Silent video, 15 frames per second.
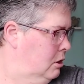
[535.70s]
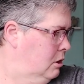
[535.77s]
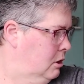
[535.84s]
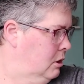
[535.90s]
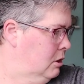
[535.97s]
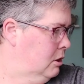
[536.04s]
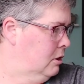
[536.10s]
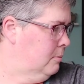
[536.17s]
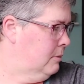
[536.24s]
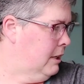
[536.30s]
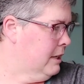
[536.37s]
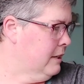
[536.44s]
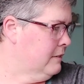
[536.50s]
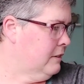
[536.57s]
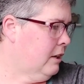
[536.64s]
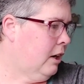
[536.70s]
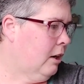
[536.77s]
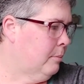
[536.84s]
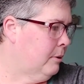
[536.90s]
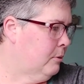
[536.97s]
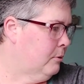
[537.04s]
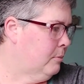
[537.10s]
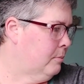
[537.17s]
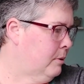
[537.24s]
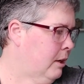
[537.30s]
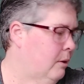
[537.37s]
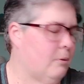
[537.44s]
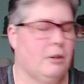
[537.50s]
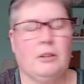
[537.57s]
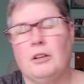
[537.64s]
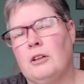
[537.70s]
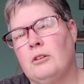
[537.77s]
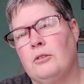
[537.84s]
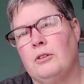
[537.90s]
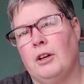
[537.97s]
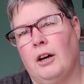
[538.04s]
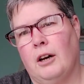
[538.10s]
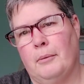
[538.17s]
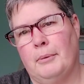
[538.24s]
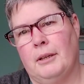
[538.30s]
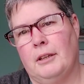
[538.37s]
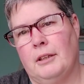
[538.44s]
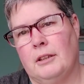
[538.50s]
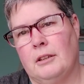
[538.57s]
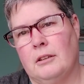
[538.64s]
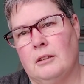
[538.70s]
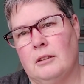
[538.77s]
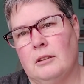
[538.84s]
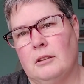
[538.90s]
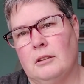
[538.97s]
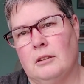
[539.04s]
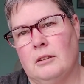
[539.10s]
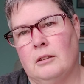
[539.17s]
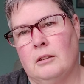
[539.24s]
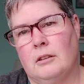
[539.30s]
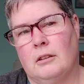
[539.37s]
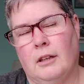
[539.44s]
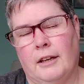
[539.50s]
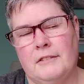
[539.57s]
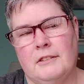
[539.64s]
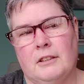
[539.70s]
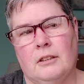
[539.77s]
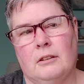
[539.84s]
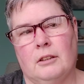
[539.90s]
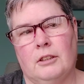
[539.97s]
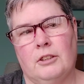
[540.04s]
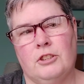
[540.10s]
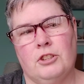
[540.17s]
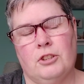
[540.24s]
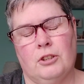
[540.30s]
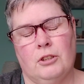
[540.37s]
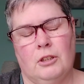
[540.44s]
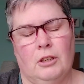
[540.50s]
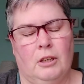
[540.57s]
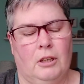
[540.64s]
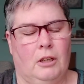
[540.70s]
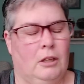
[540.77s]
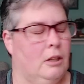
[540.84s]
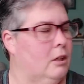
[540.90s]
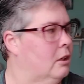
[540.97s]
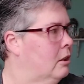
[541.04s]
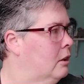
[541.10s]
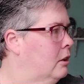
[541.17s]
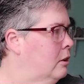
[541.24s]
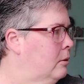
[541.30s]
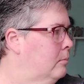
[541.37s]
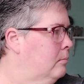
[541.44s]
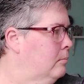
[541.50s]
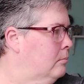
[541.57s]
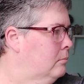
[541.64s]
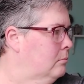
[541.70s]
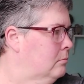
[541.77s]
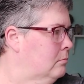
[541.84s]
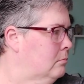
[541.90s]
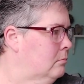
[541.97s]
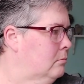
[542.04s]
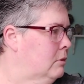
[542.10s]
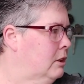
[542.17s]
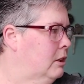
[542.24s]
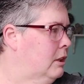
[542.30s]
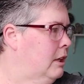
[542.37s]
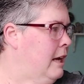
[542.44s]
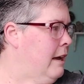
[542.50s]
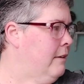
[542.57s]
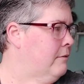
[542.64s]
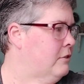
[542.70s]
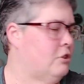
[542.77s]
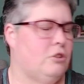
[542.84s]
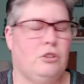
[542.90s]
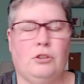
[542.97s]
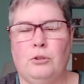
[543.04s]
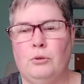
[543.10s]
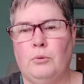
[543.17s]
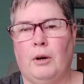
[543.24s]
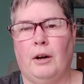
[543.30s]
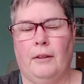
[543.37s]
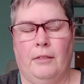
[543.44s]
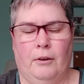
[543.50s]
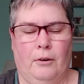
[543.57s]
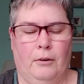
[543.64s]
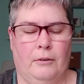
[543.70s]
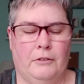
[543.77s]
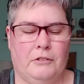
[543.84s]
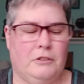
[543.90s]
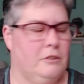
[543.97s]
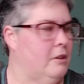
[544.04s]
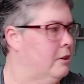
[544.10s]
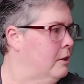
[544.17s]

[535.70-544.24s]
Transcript: Um, I guess The Hobbit would, I would include The Hobbit in classic literature. Um, and I have two others,